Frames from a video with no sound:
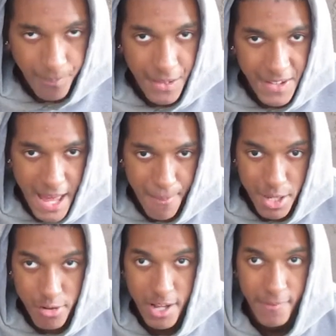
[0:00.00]
Then that'd be
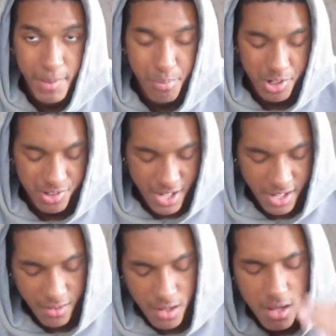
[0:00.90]
greatly
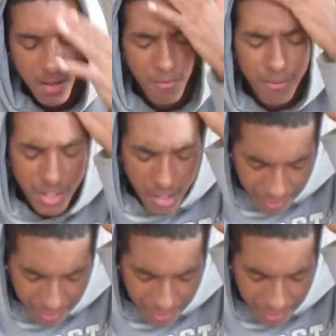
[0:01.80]
appreciated. You know